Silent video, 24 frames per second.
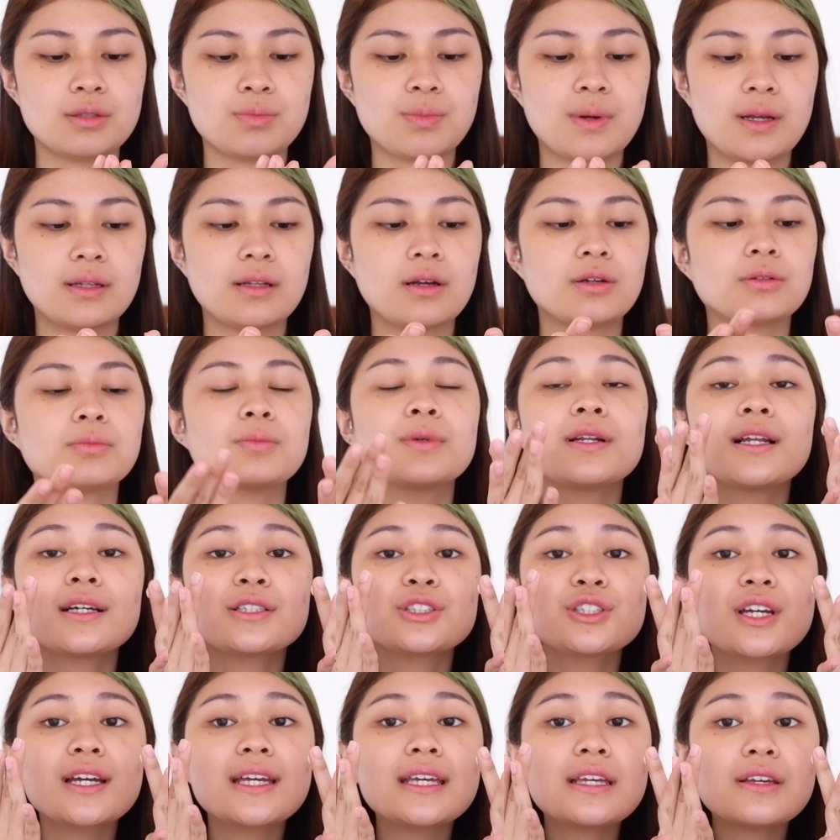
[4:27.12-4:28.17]
Spread out mo lang
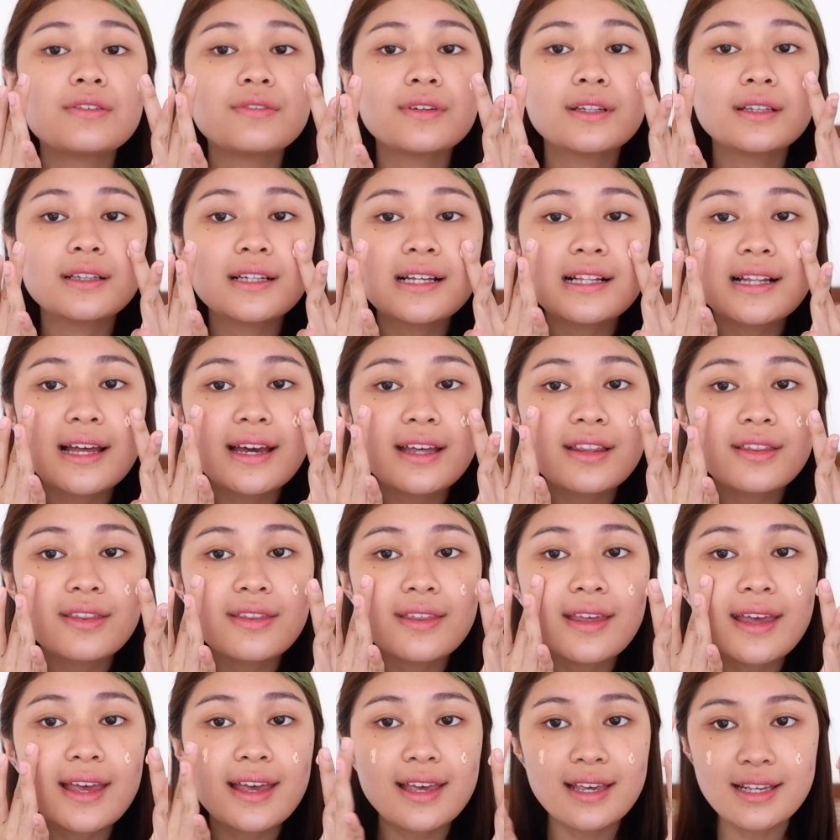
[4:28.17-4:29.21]
siya evenly like
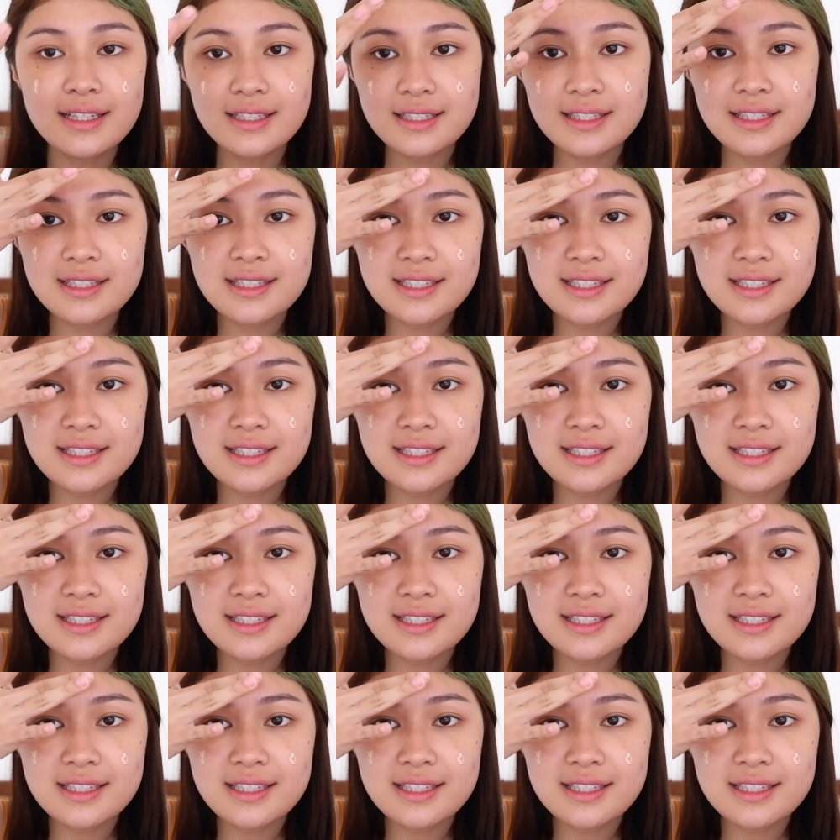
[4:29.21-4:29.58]
this.